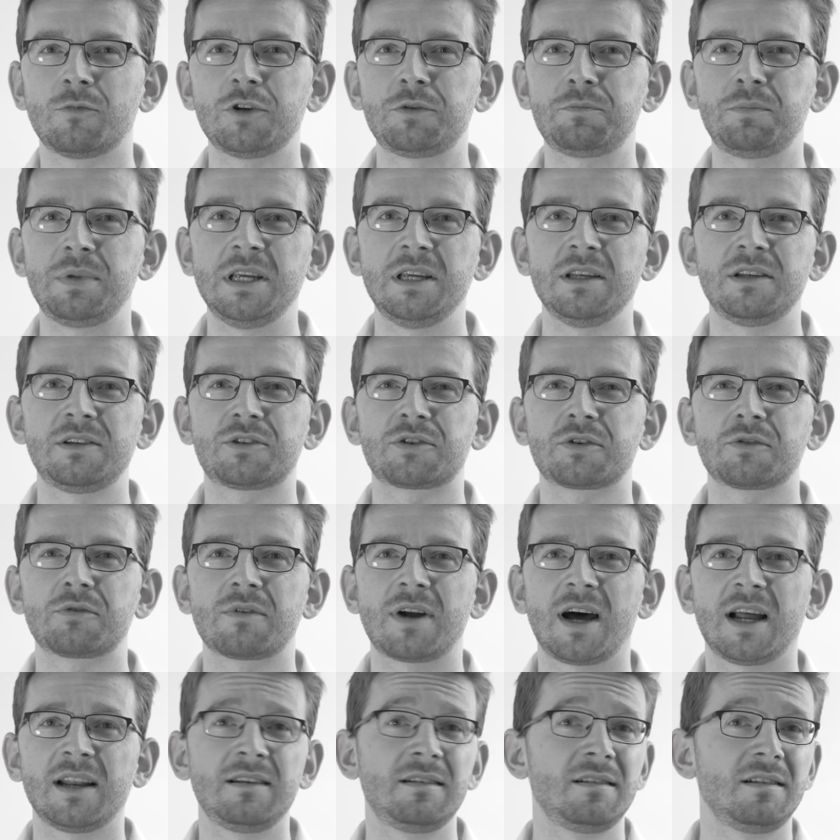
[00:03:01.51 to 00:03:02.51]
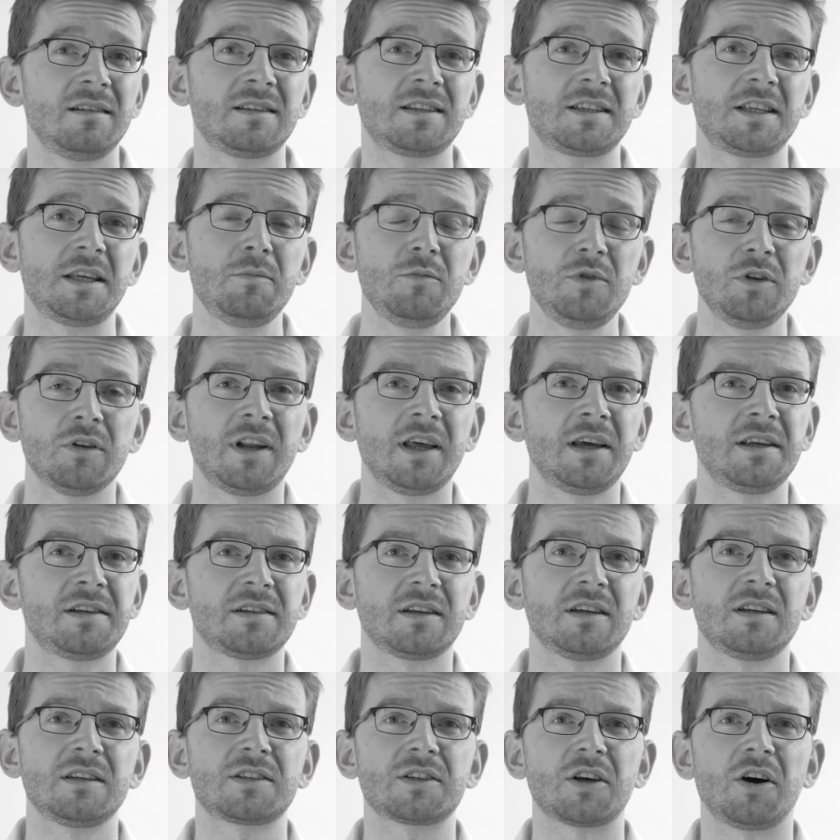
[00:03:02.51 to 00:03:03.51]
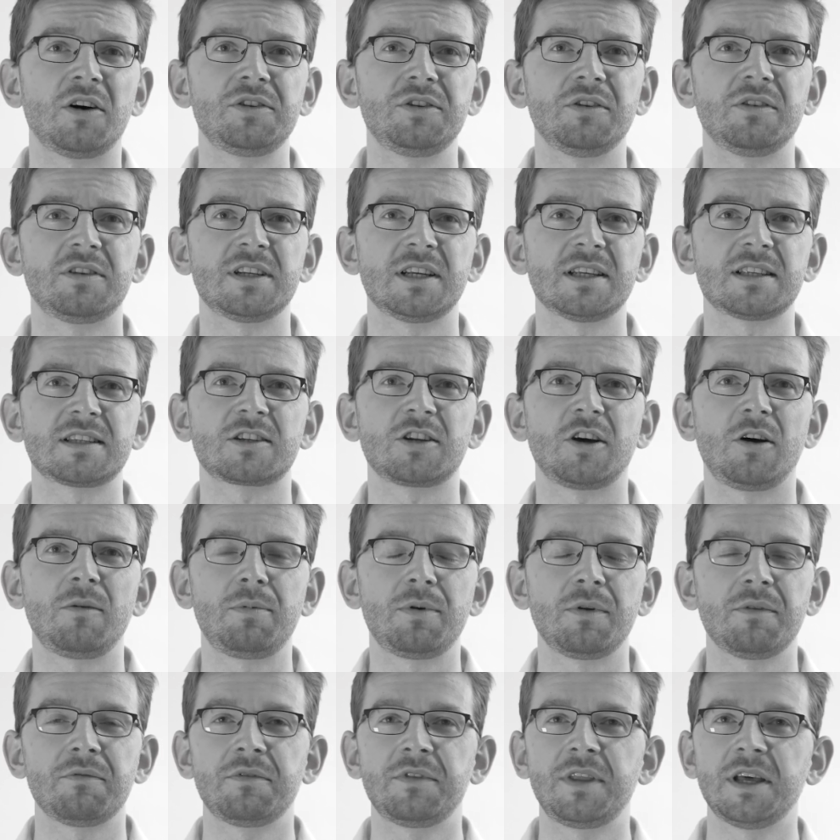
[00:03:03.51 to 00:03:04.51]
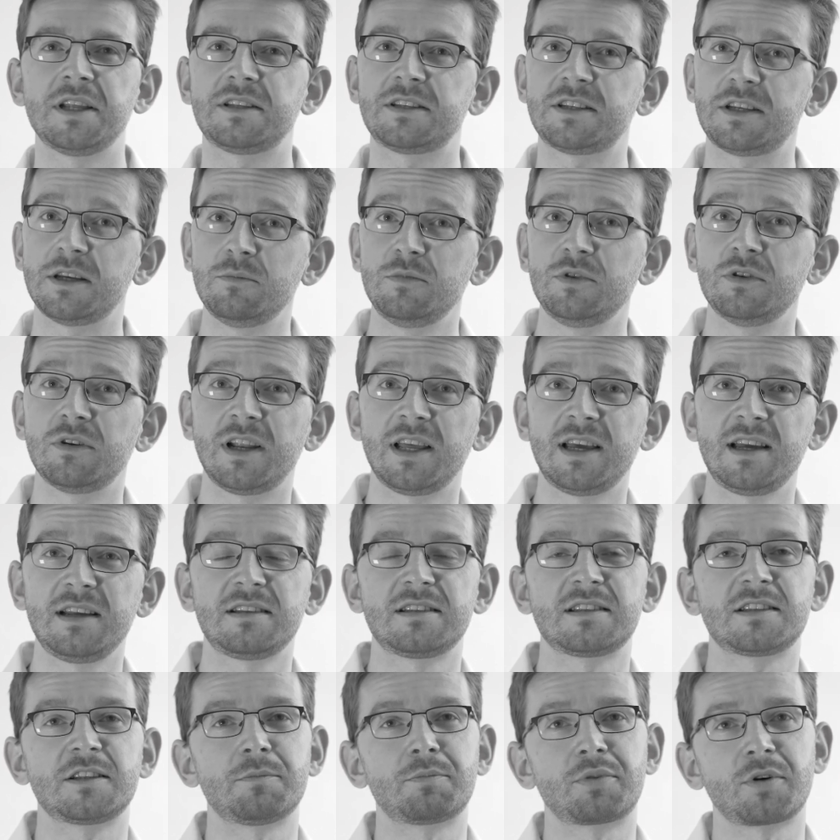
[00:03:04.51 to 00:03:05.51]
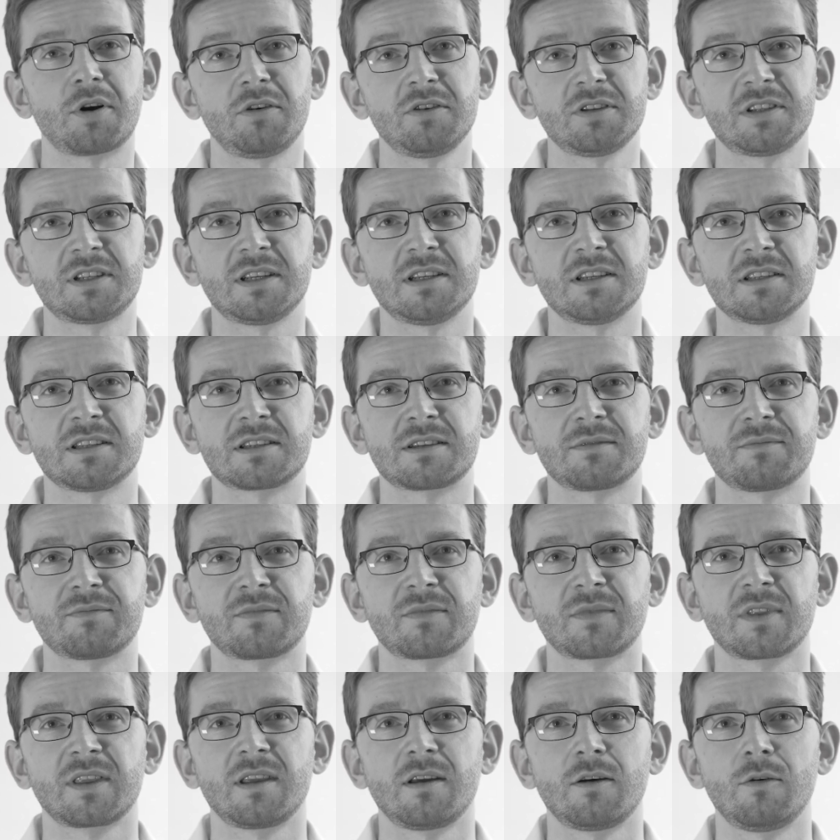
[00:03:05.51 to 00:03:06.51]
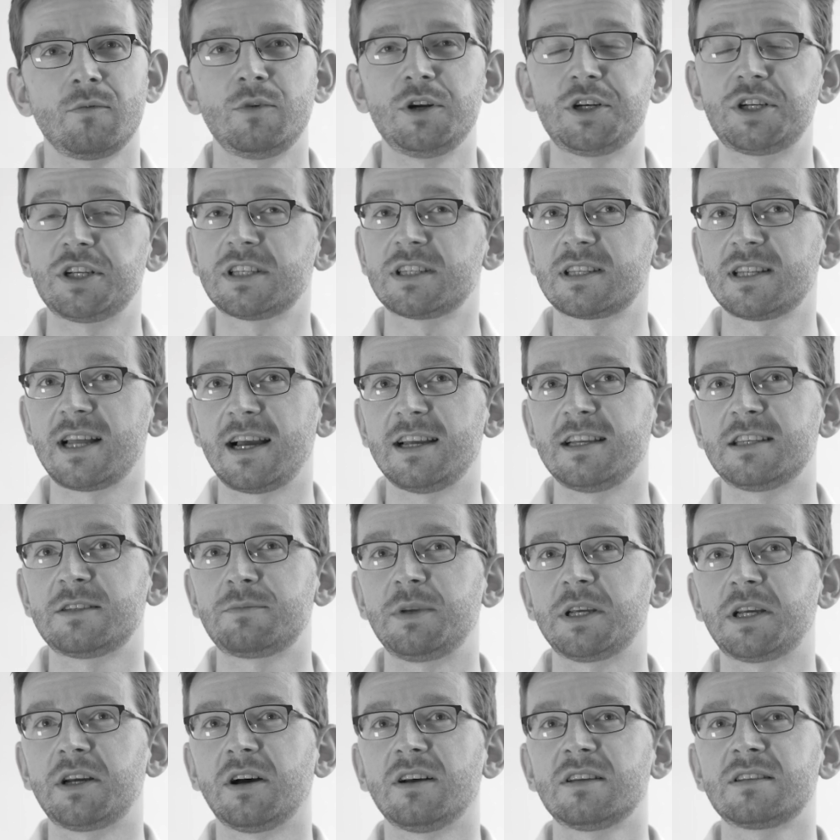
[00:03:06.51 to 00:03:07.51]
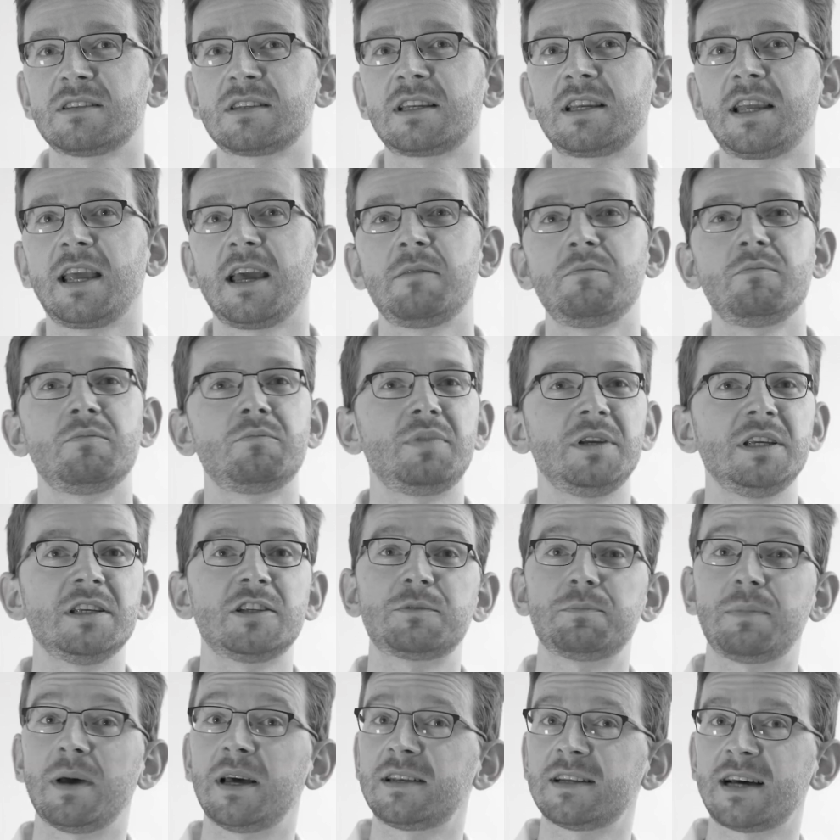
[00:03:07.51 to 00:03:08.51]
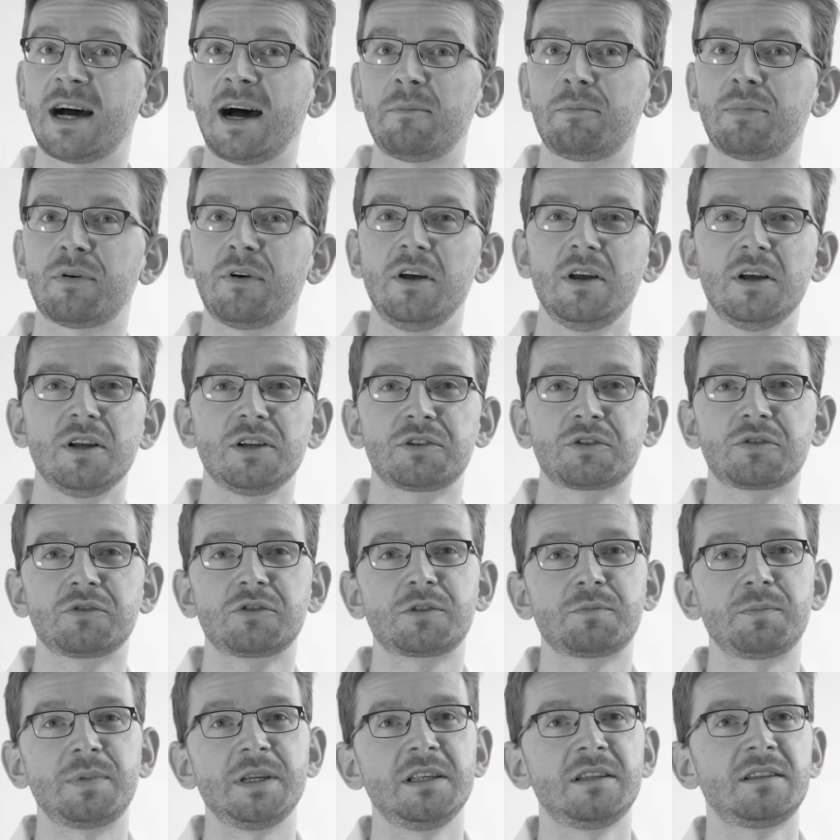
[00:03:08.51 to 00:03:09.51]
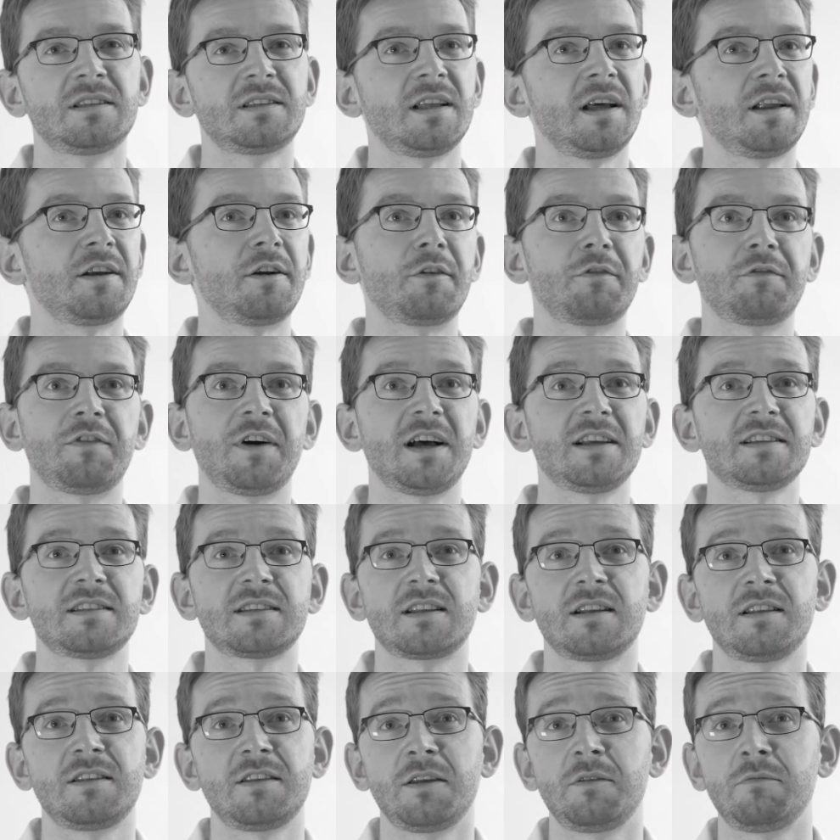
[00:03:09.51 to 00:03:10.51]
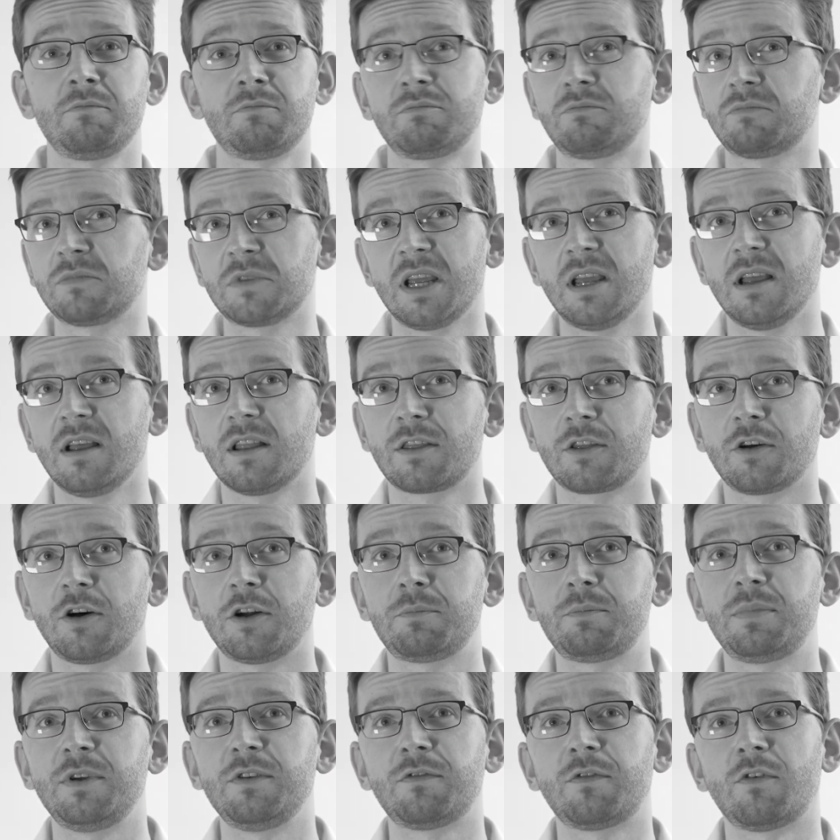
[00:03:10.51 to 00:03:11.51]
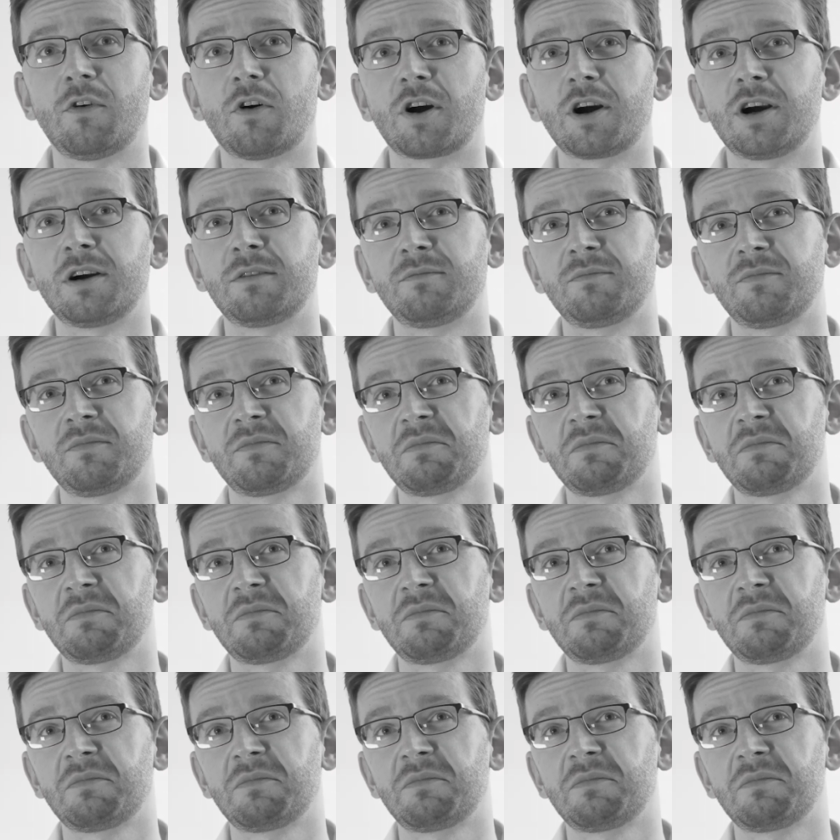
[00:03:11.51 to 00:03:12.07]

would be to run simulators on your desktop that simulates the process, which is nice because it can be sped up to speeds that are faster than thought before.